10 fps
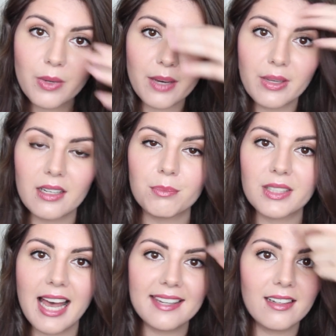where we had
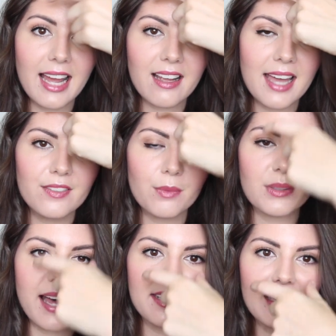applied it. I kind of
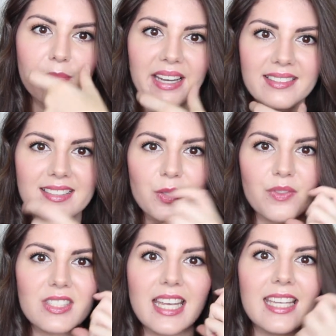applied it in my sort
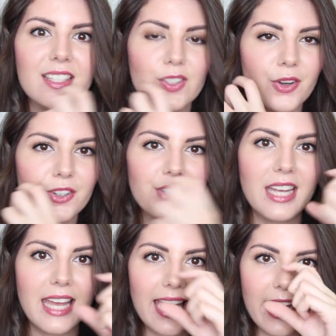of T-zone
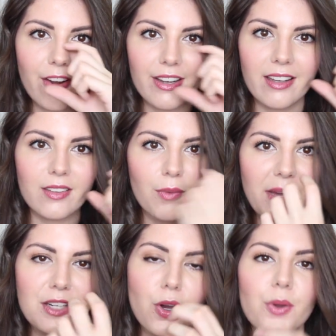area on
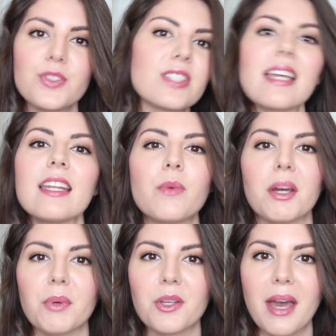my nose, just
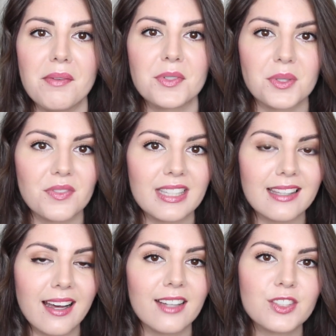anywhere where you have sort of
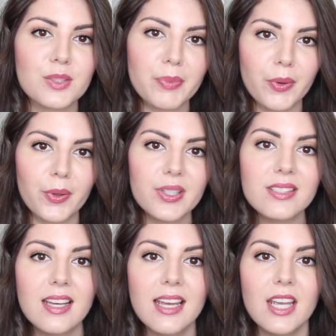enlarged
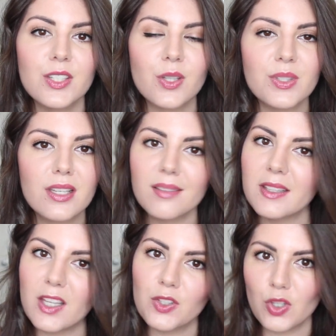pores. So it's not
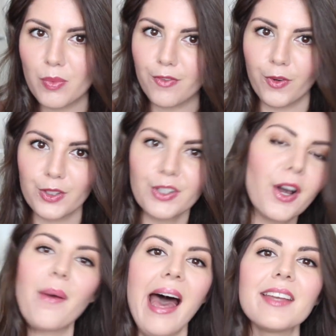something that you do before you
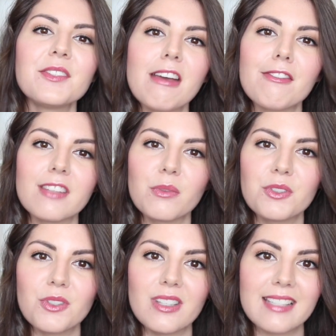go out. You definitely
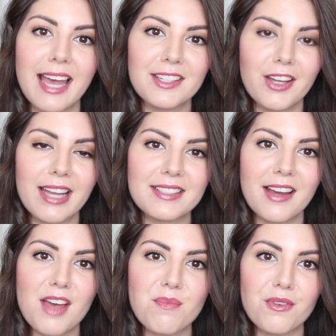would do this at
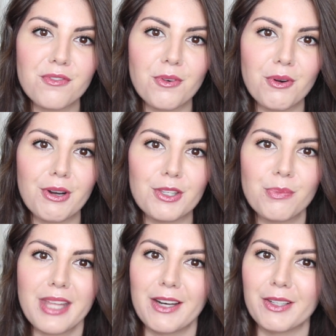nighttime before you
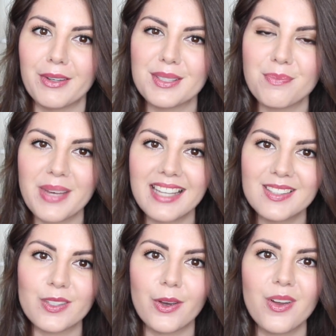plan on going to
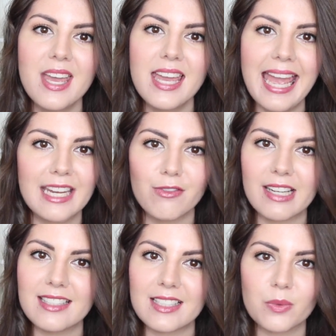bed, so any
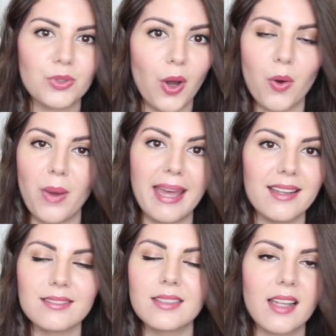redness will go
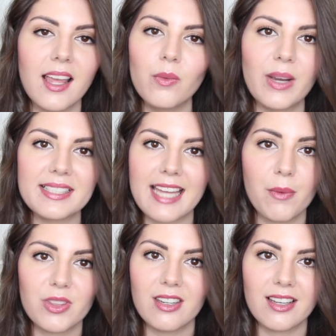away. It went
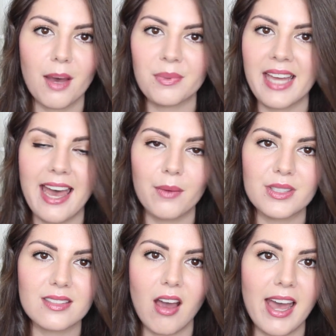down within a couple of
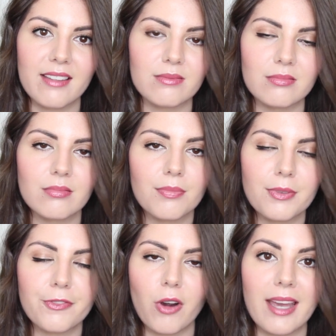hours.
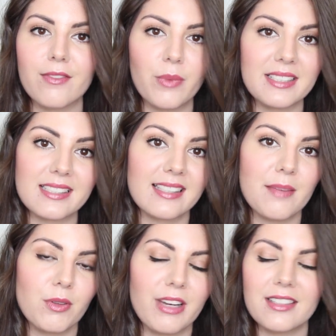Before I even went to
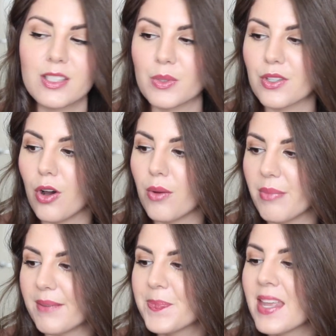sleep, the redness was gone.
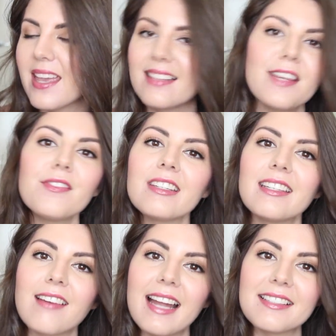But definitely
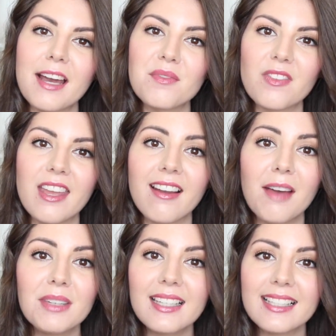a nighttime thing.
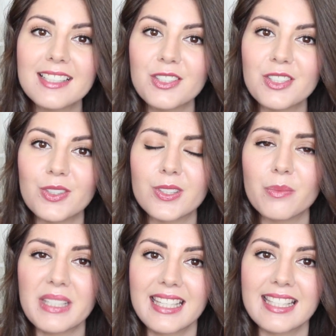I'm going to continue to use
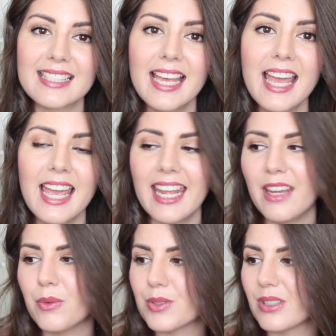it because
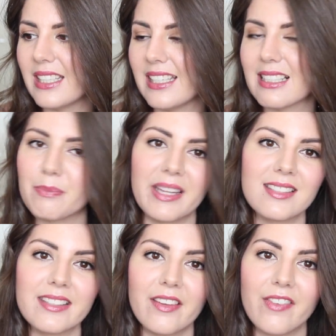it was really
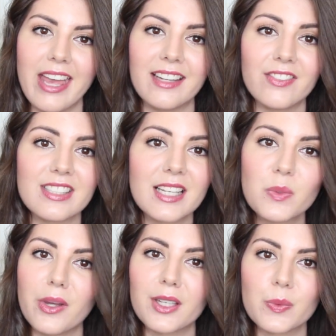inexpensive, and if it
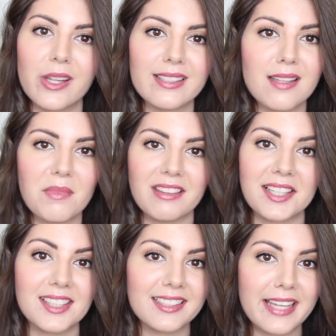does work as well as something
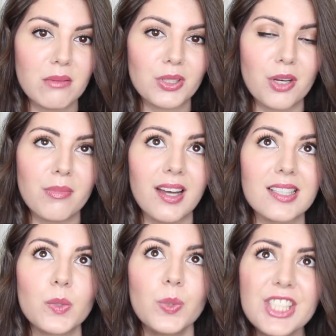like the Glam Glow
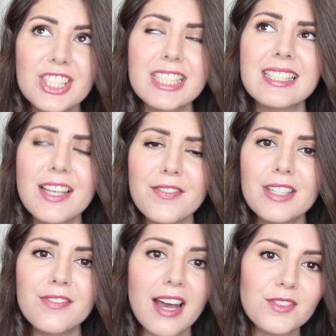mask, which is
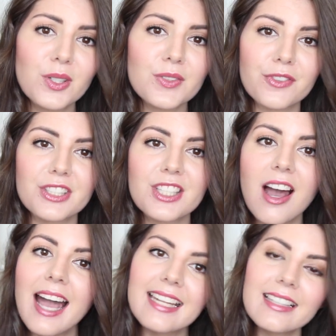$75 for a
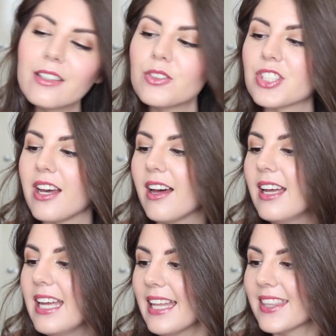tiny little jar,
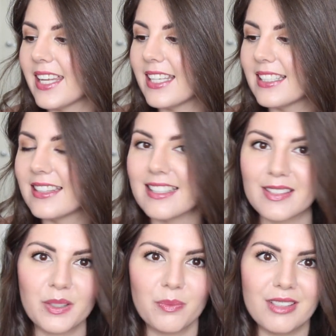then
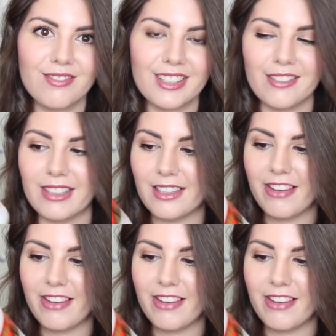this could be really, really